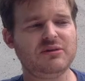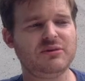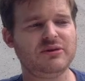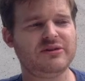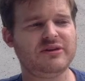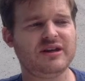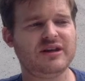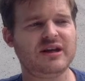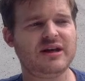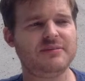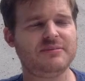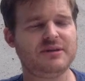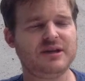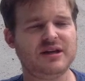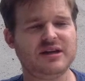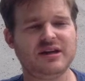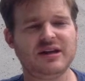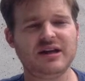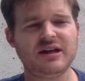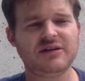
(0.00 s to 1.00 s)
with that
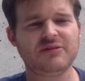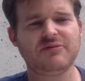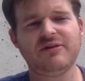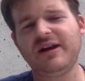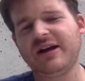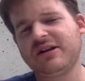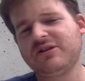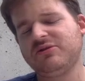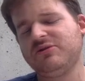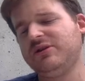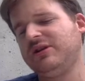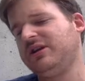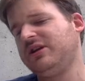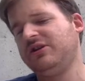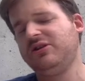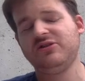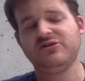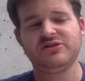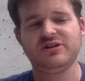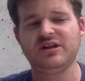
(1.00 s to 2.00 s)
updated artifact, or you can
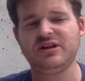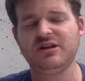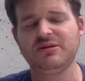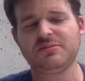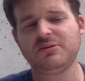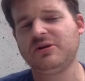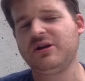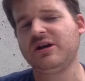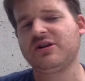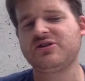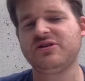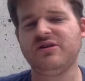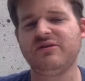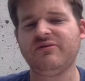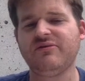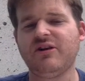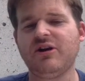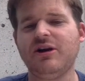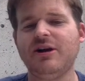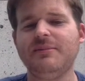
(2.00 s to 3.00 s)
use it in your production
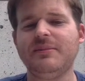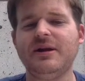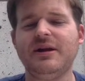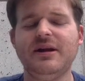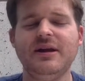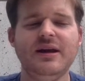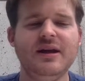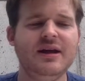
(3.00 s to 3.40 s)
environment.